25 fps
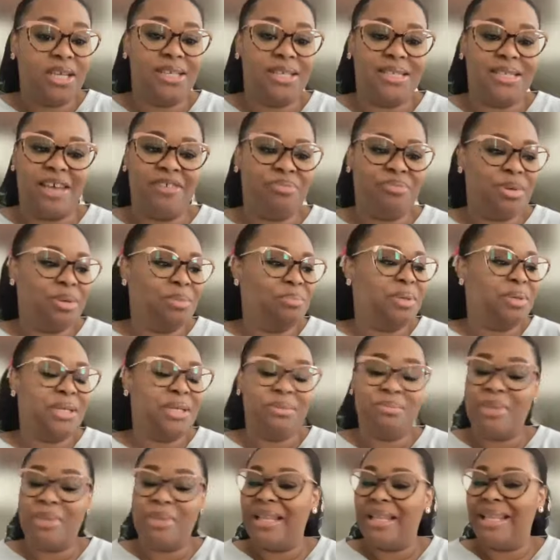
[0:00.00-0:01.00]
because i've been
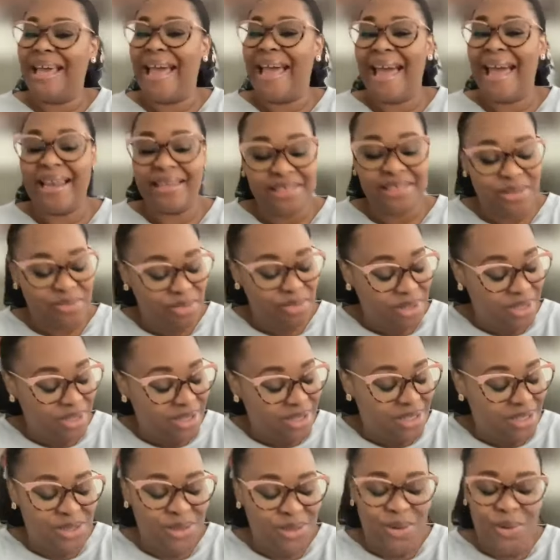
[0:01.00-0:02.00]
bitten by the acting
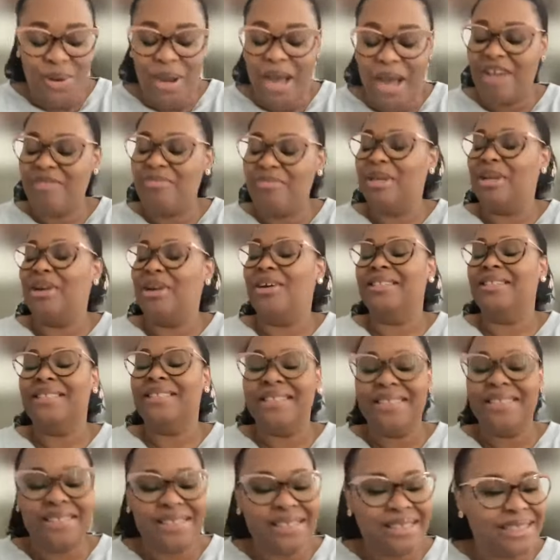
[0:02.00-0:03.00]
bug so i've been
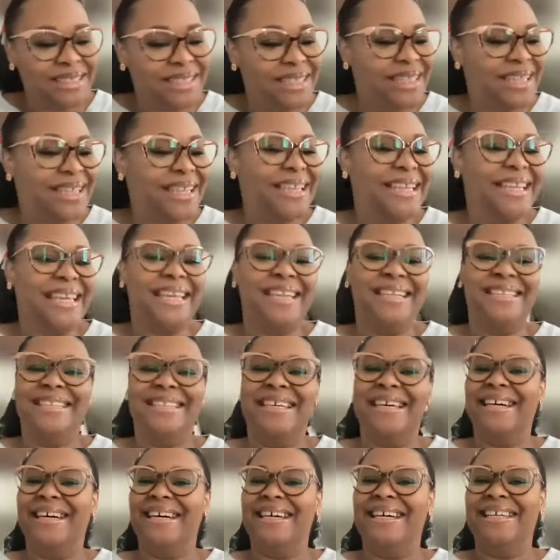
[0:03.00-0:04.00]
auditioning and
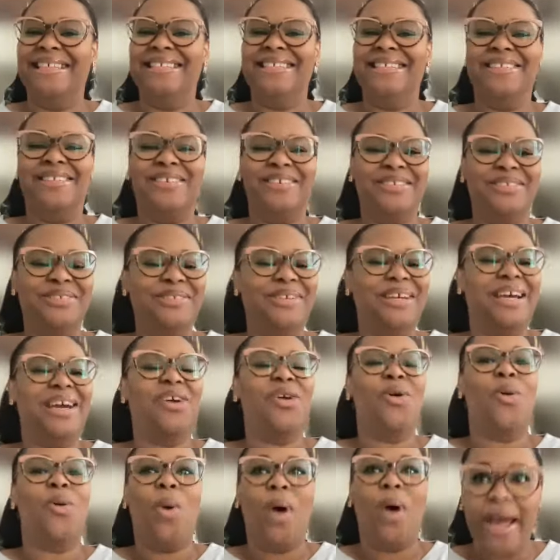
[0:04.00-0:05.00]
uh, you know doing
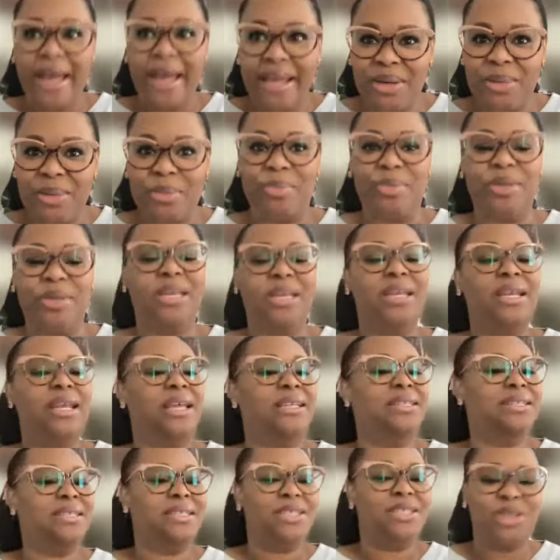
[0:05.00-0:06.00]
quite a bit
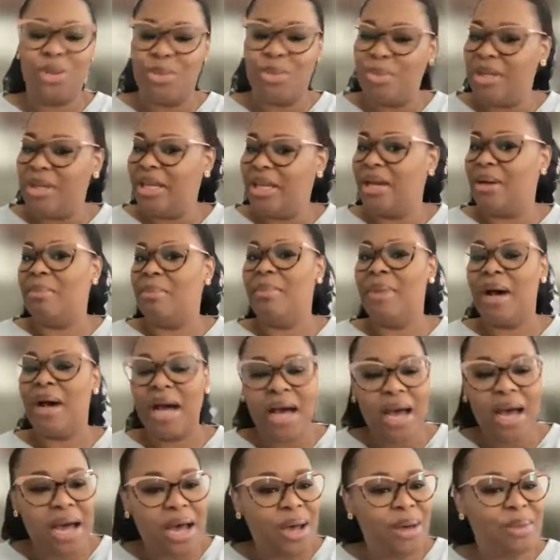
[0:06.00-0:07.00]
and still being a
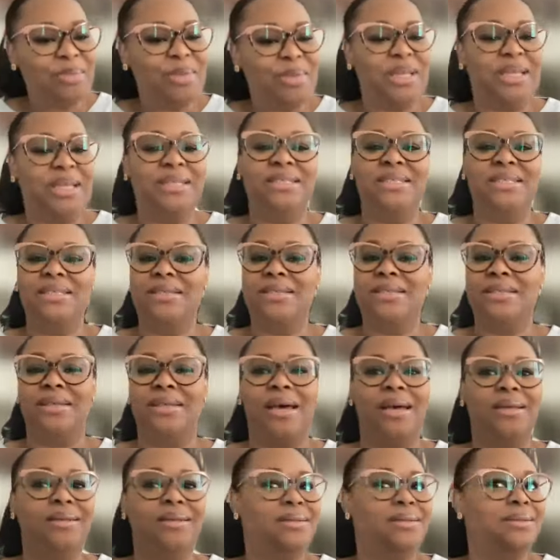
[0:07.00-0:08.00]
mom and just
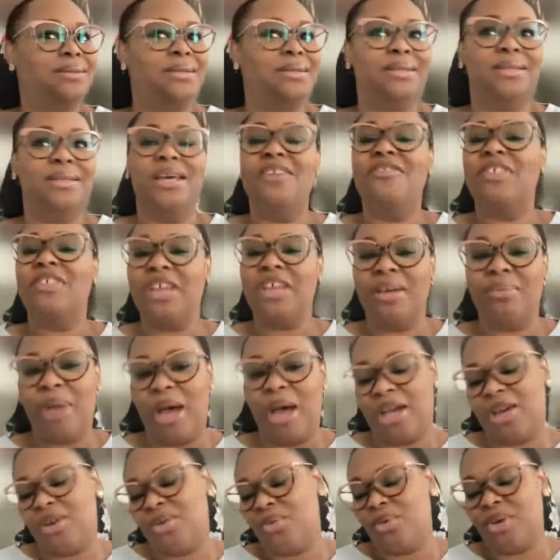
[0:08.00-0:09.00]
uh, loving
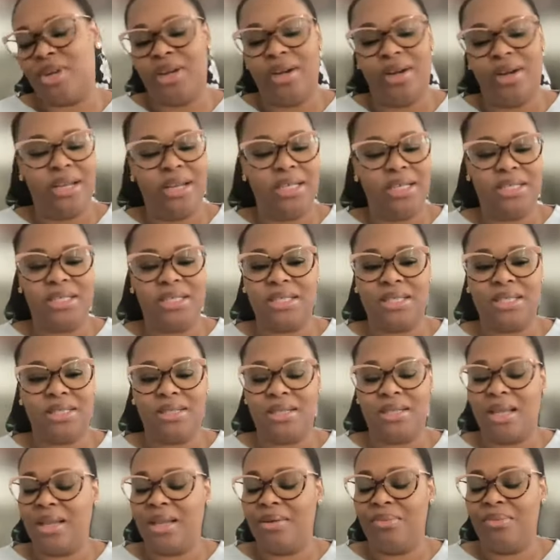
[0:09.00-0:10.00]
my career and just
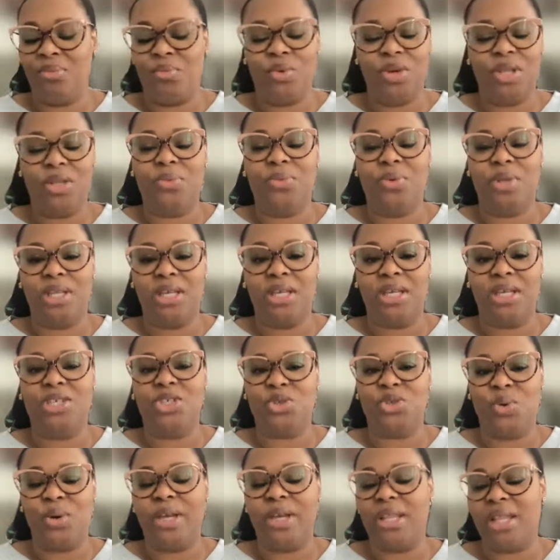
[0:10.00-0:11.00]
eh, really really
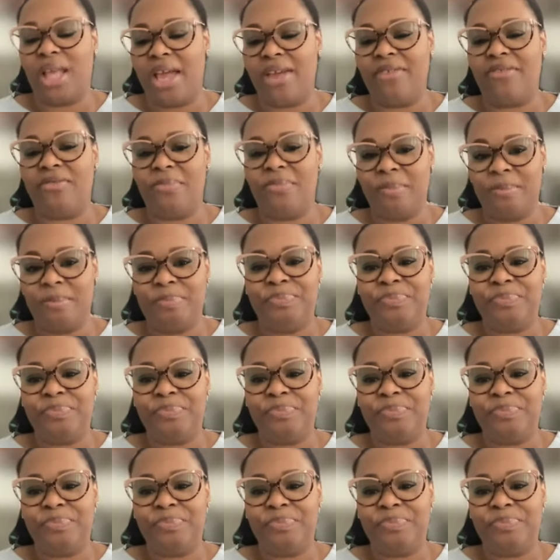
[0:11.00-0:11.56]
enjoying life